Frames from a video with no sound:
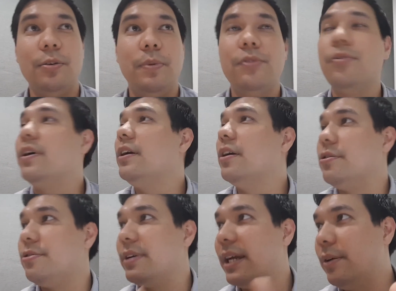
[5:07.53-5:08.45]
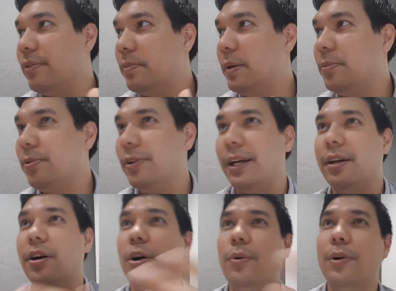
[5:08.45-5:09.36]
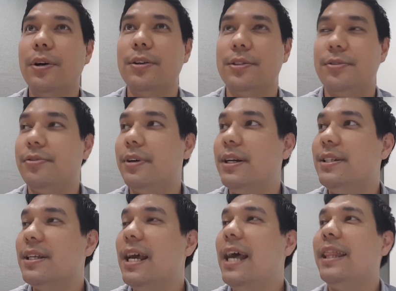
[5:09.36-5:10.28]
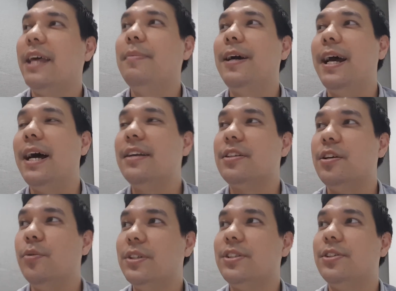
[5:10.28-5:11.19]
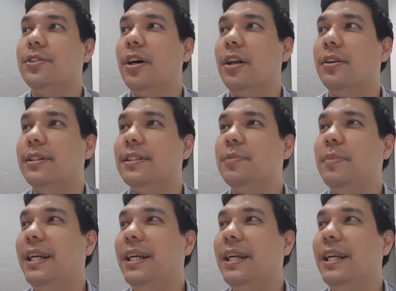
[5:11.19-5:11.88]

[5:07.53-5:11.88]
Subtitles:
before you go drinking with people, like coworkers or friends, they might ask you, what's your tolerance?